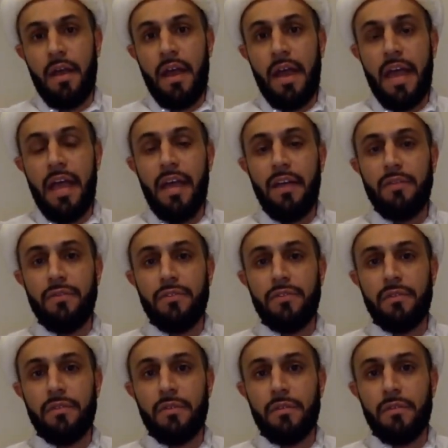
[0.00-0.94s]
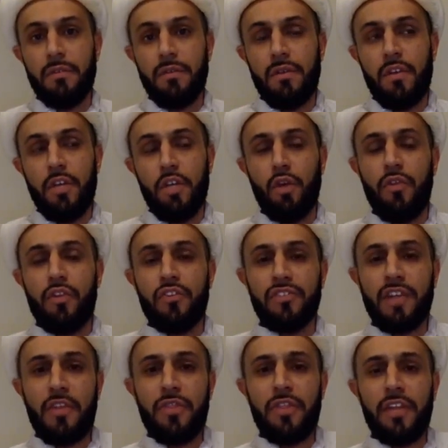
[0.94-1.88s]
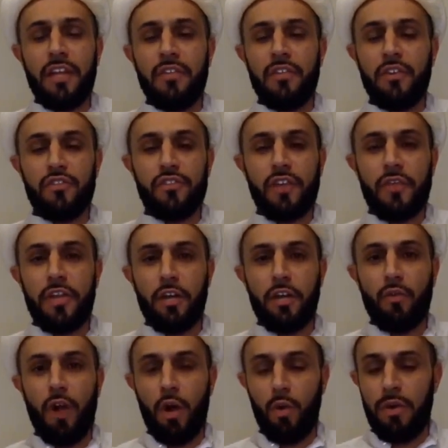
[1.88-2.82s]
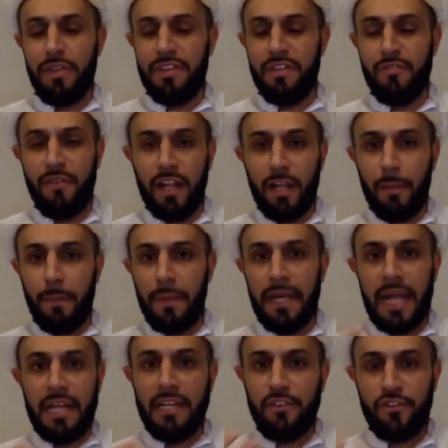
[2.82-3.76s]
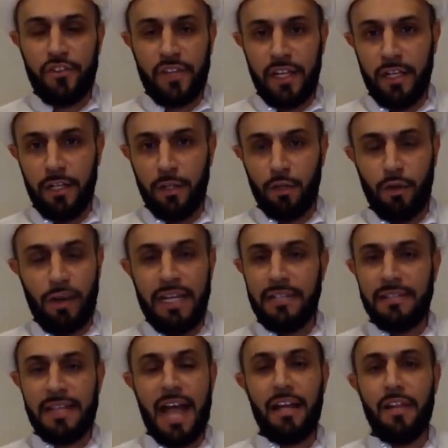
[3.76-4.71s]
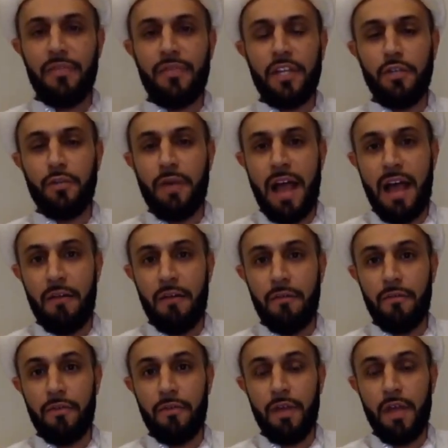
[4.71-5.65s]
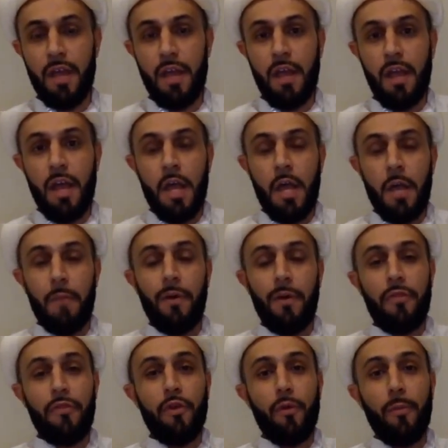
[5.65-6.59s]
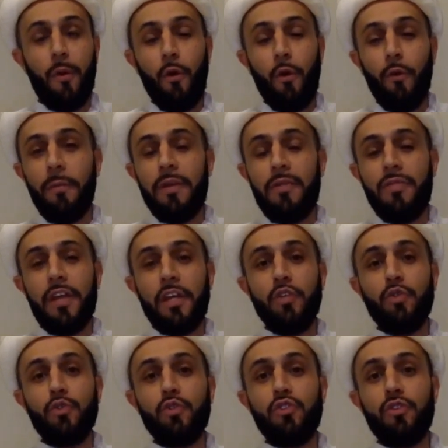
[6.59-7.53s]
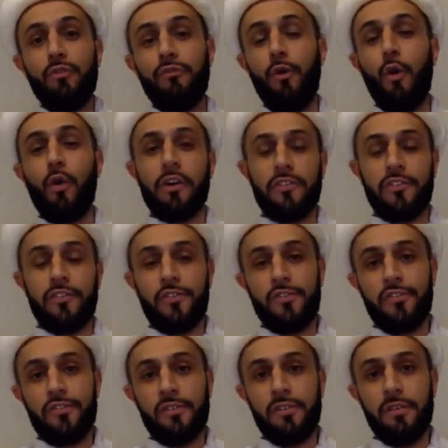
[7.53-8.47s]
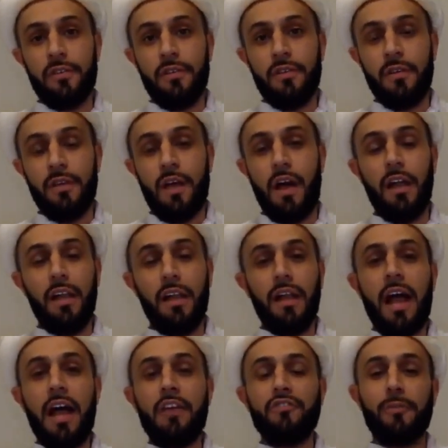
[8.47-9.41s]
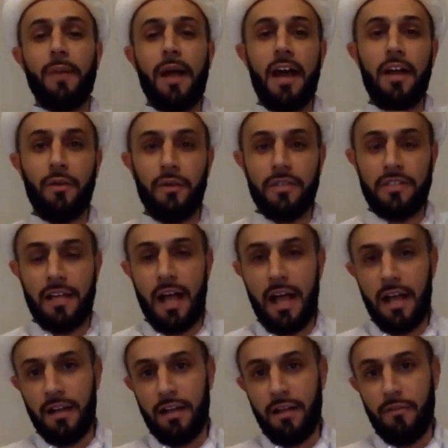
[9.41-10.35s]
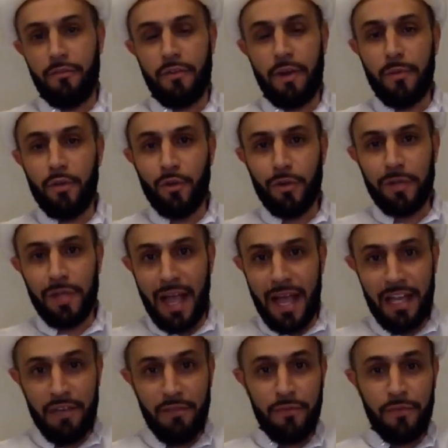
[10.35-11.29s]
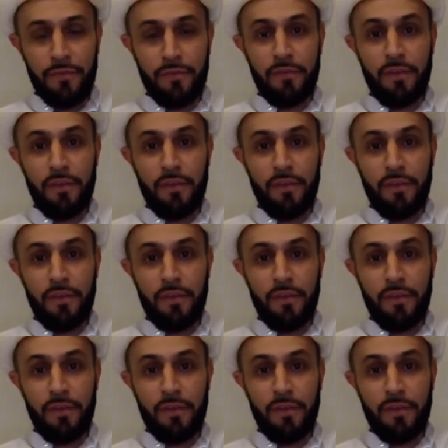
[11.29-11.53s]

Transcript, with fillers: and you know there's nothing there's nothing wrong with developing any skill or any talent that you have but the moment that you divorce allah subhanahu wa ta'ala from your life